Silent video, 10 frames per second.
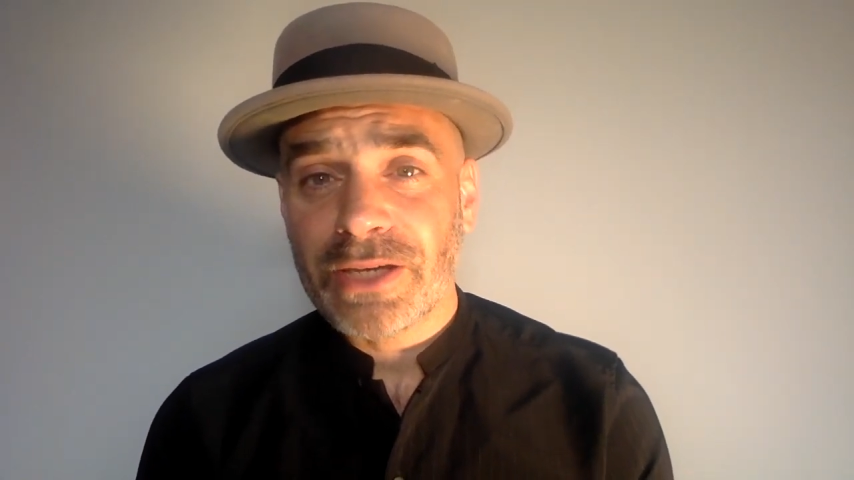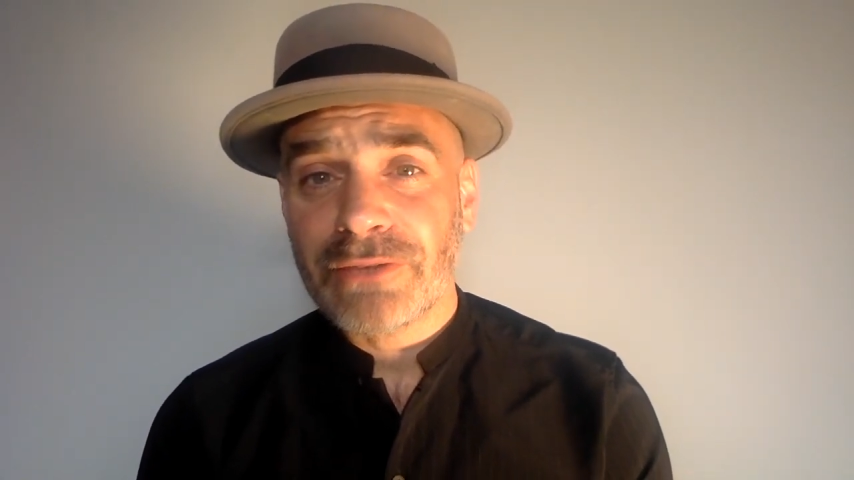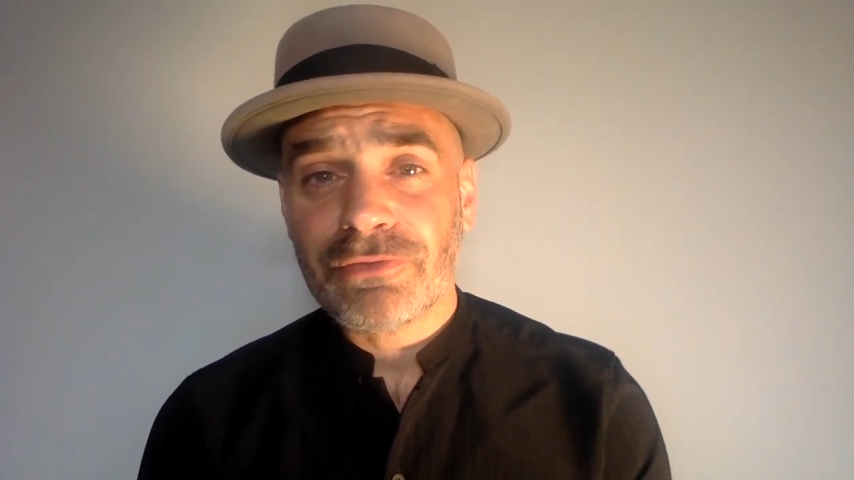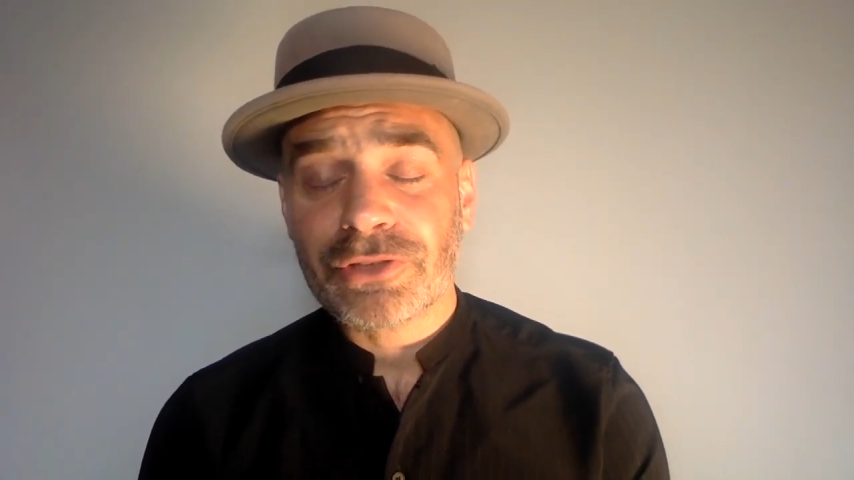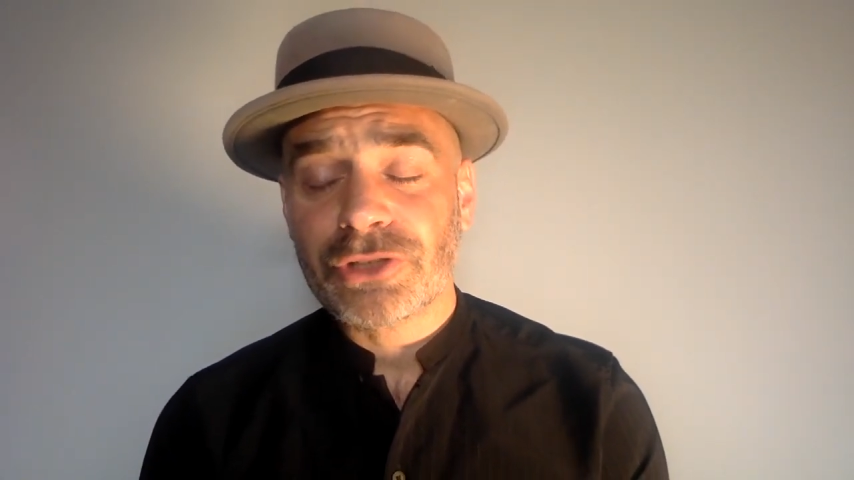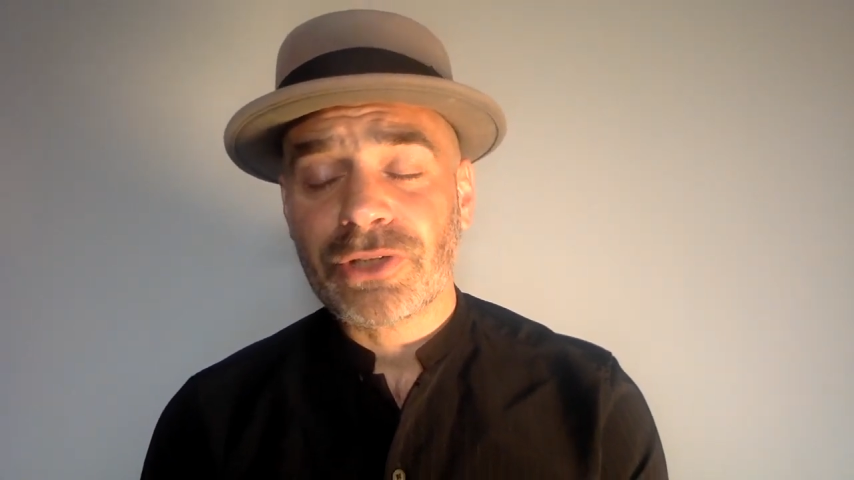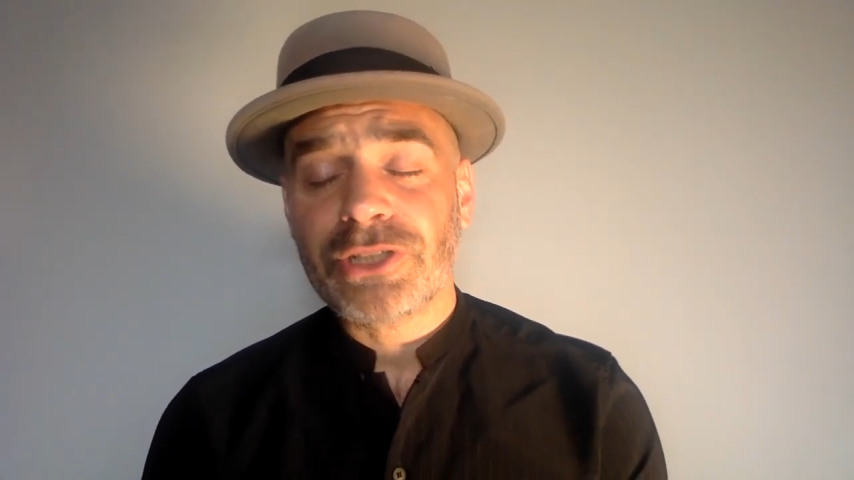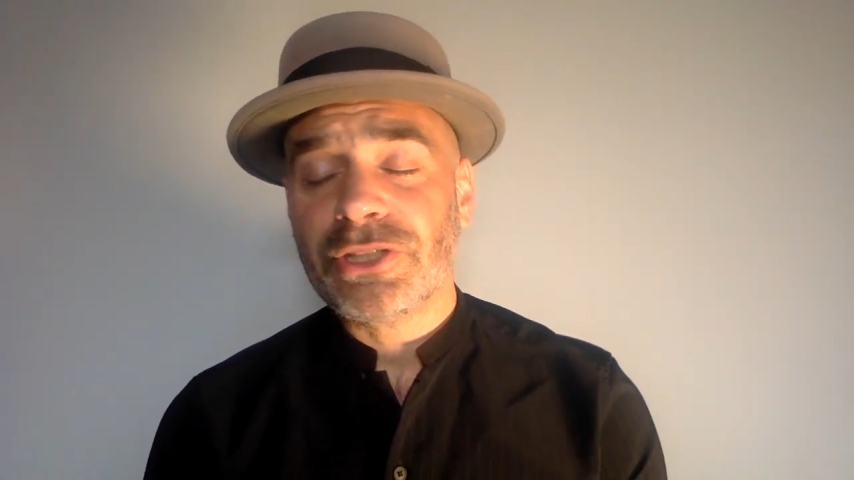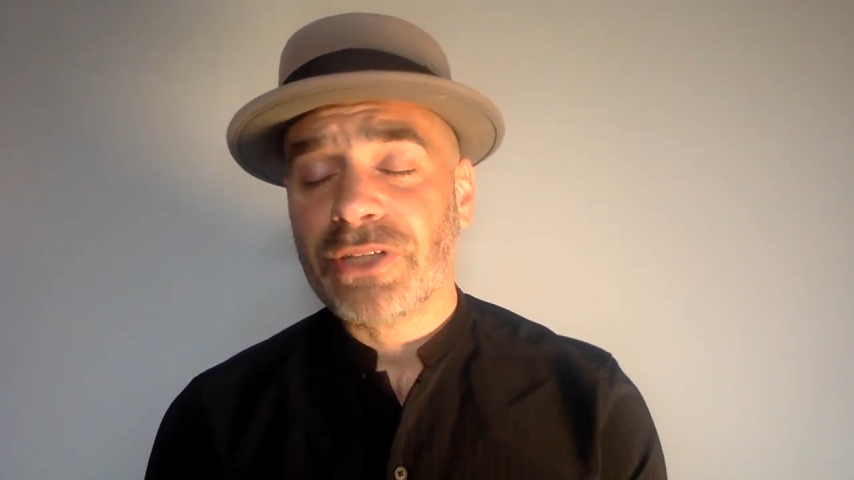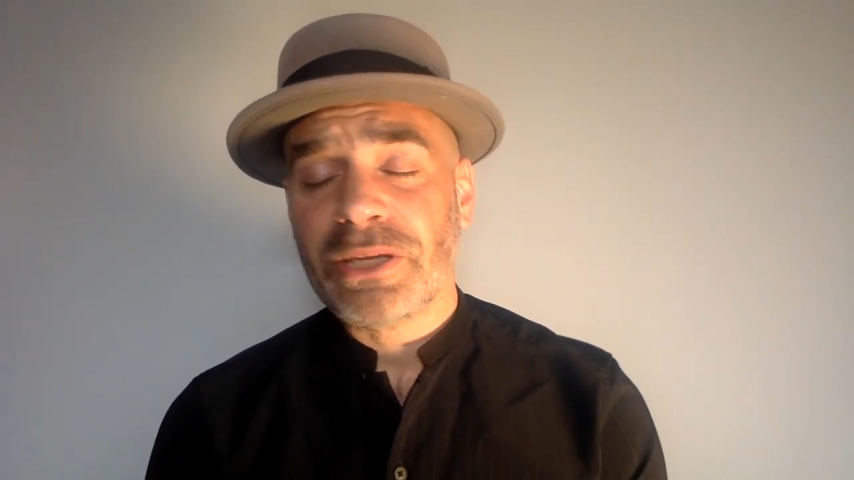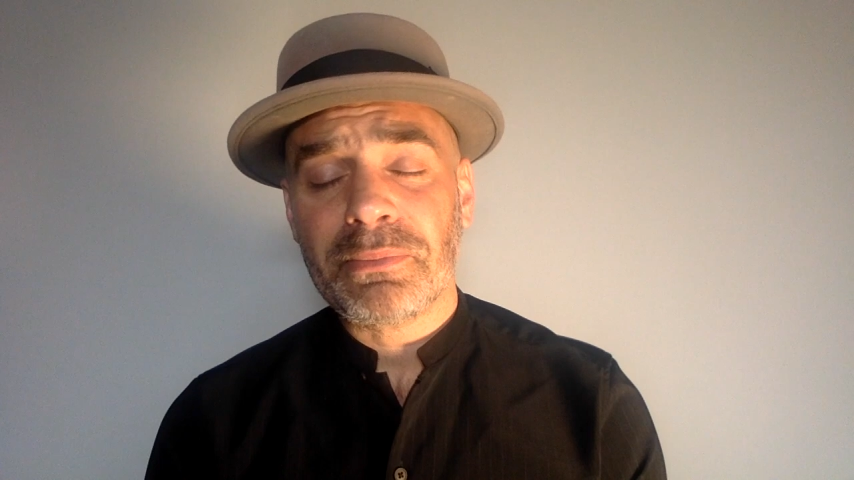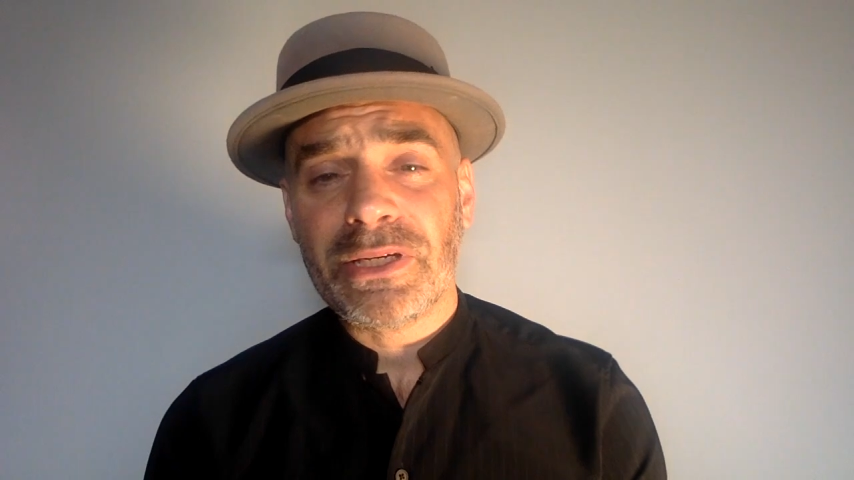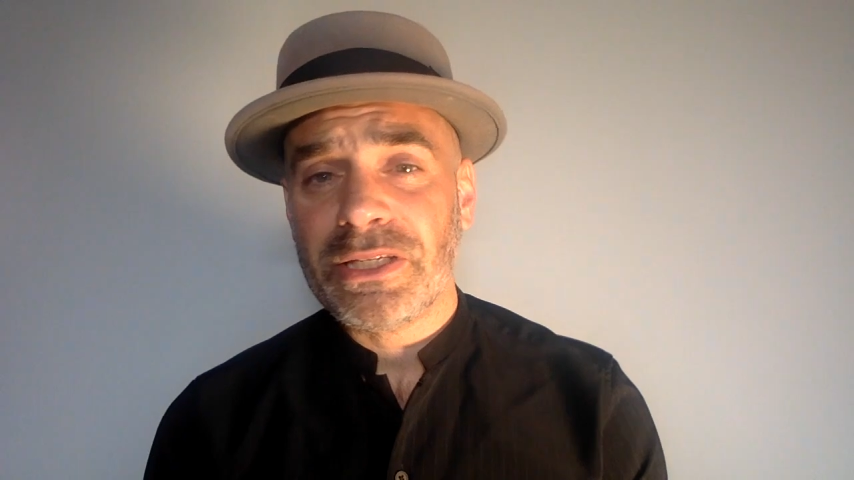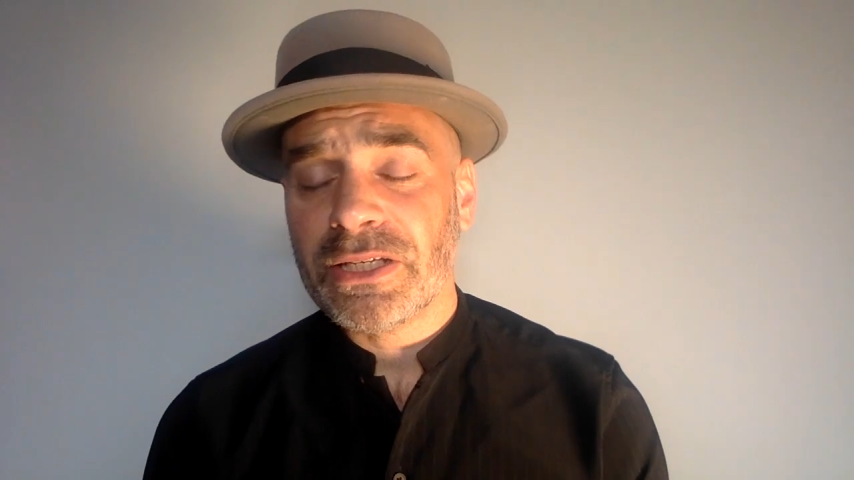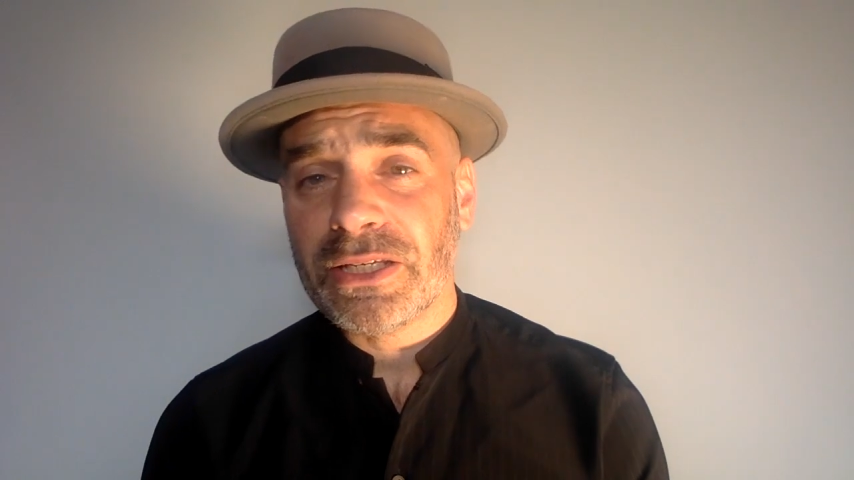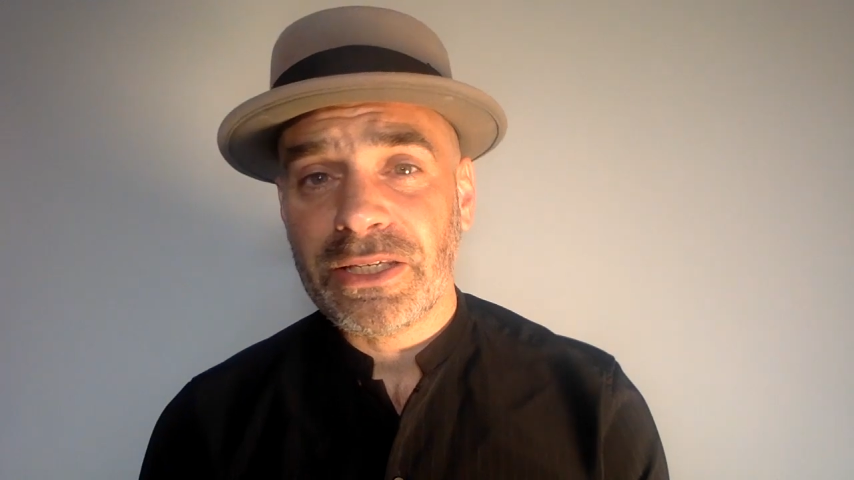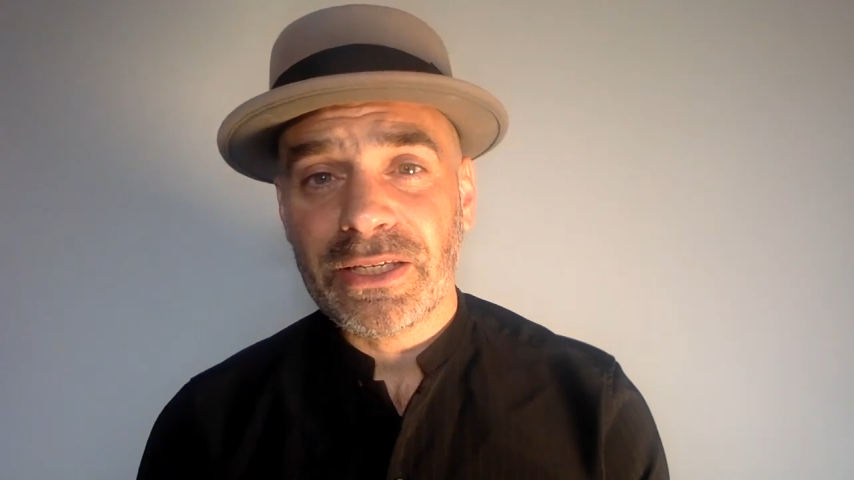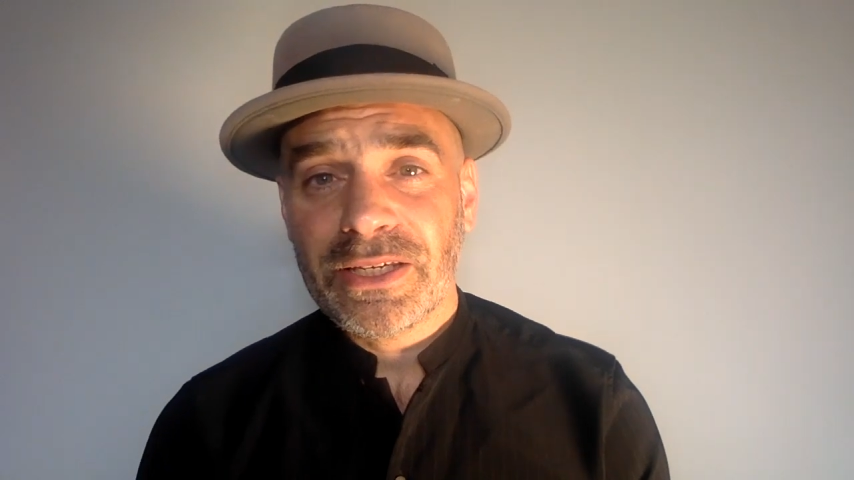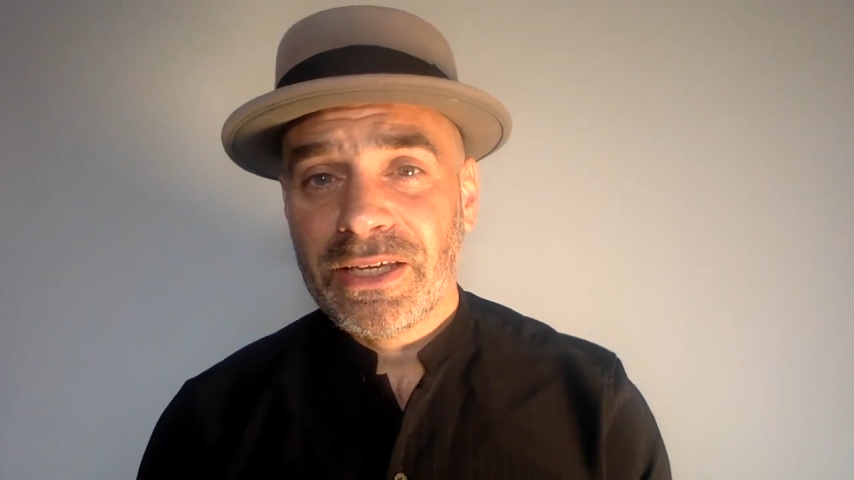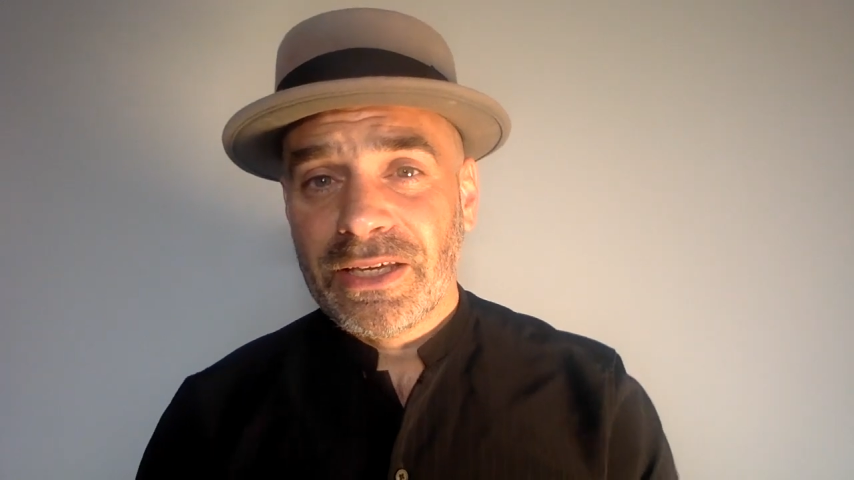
and frustration, they immediately